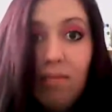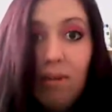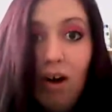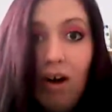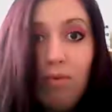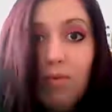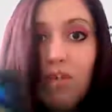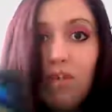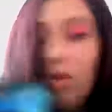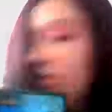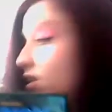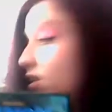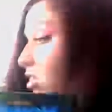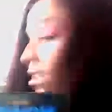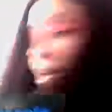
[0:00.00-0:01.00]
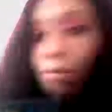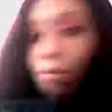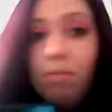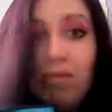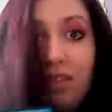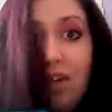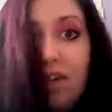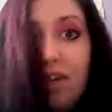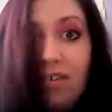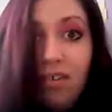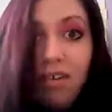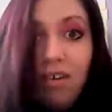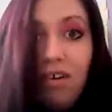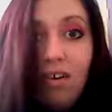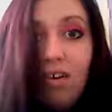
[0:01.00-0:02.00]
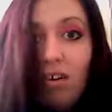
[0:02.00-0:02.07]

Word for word: but I would totally snap the possessed.